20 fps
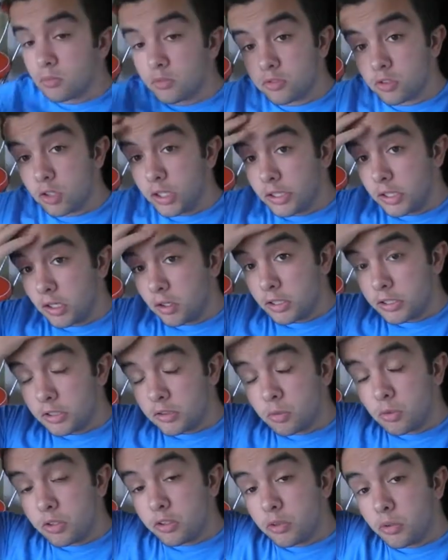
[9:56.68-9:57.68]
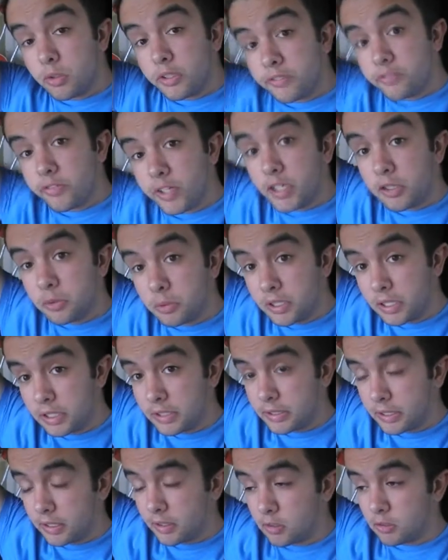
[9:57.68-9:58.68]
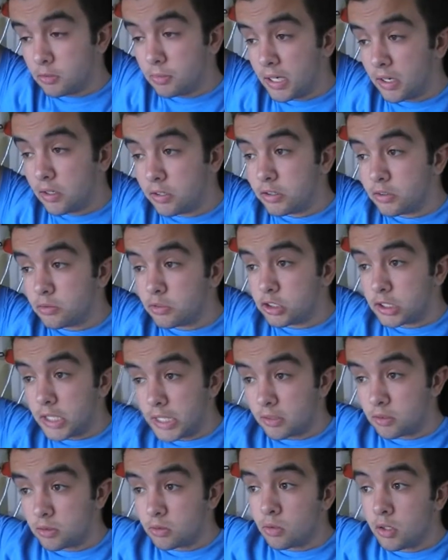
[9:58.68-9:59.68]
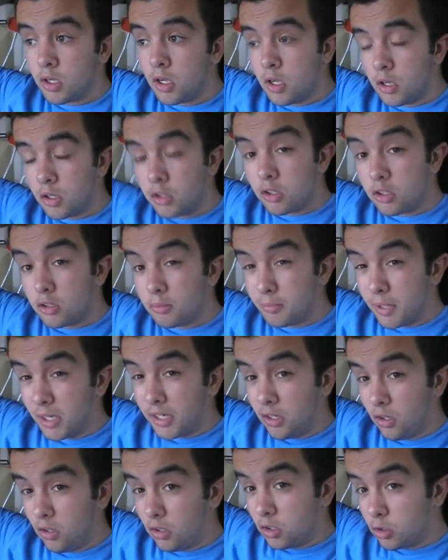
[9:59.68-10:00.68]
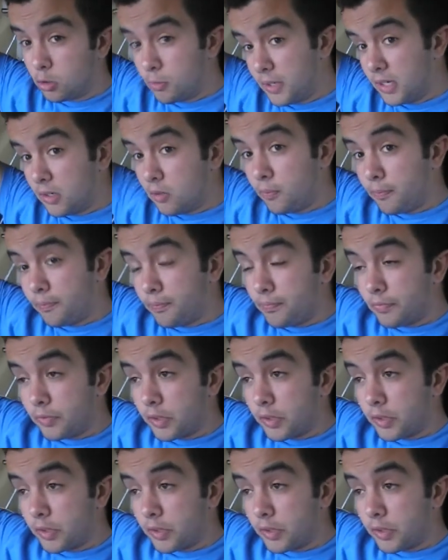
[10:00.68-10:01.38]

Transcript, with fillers: Before I go, I just want to quick, very quickly tell you about a new channel that you might not know about